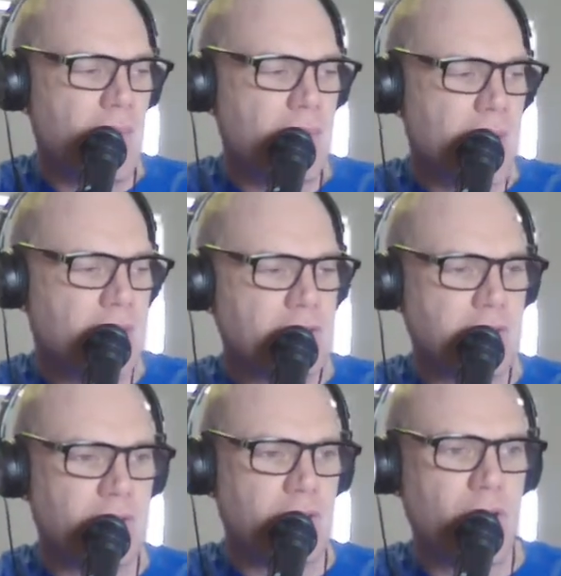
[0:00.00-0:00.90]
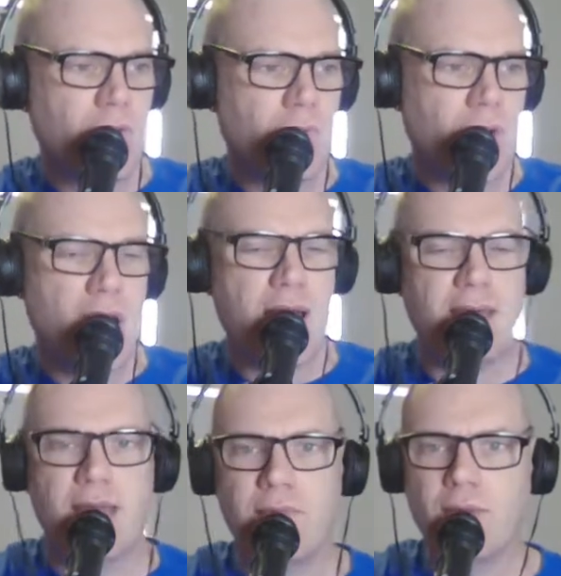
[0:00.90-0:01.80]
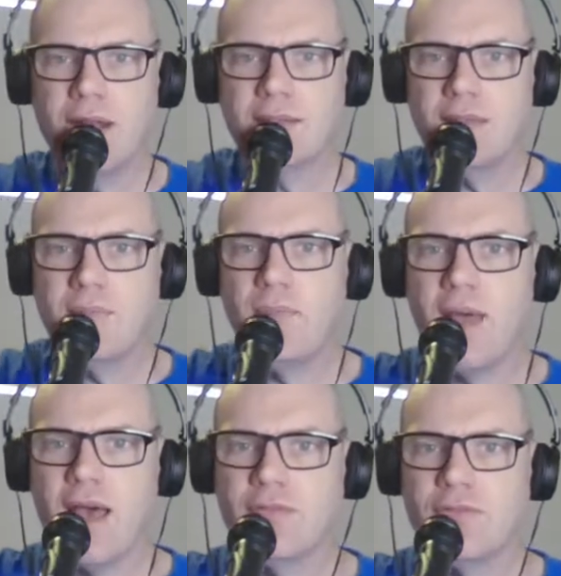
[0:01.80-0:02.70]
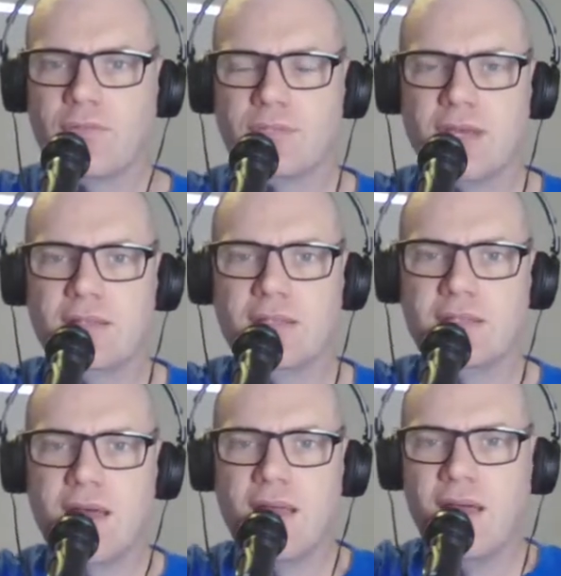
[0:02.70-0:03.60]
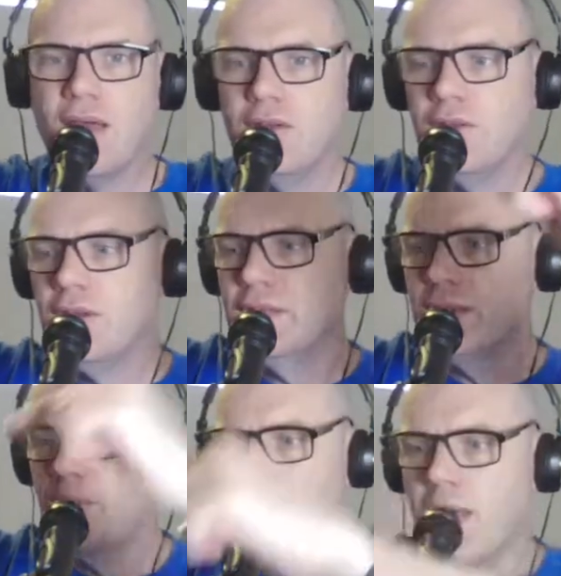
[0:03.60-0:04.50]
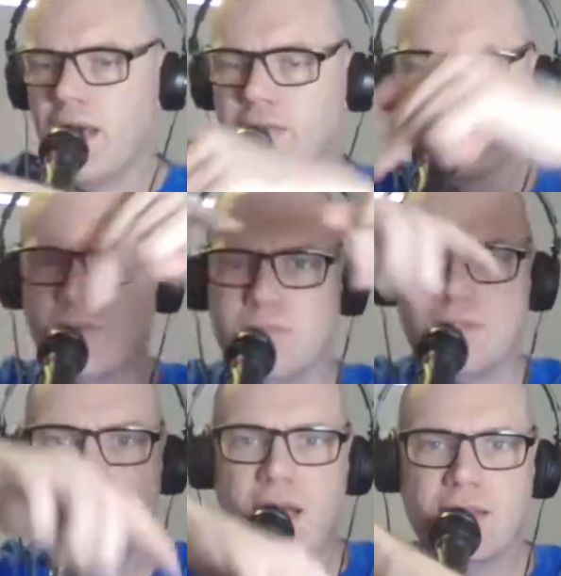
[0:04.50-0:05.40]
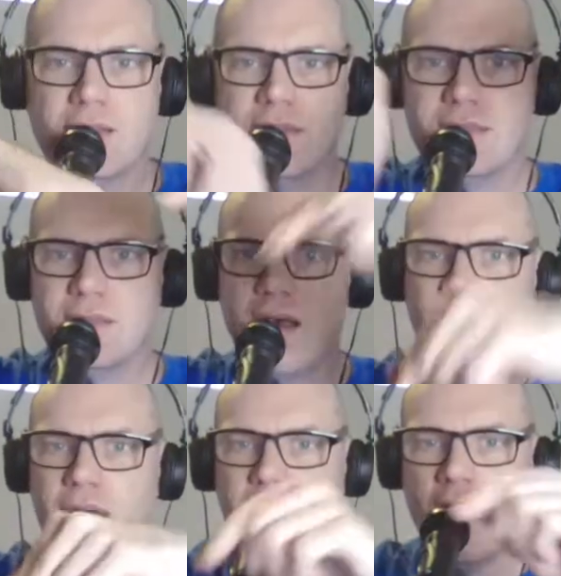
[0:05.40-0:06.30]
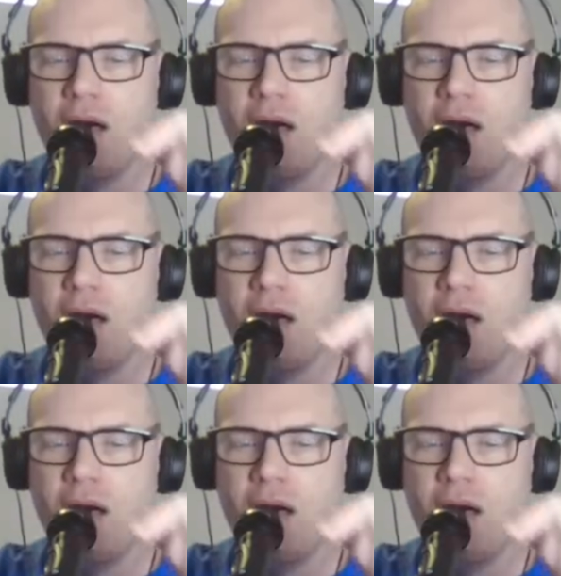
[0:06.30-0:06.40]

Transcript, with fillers: bounce to your right. And when I sing bounce from side to side, you need to bounce from side to side.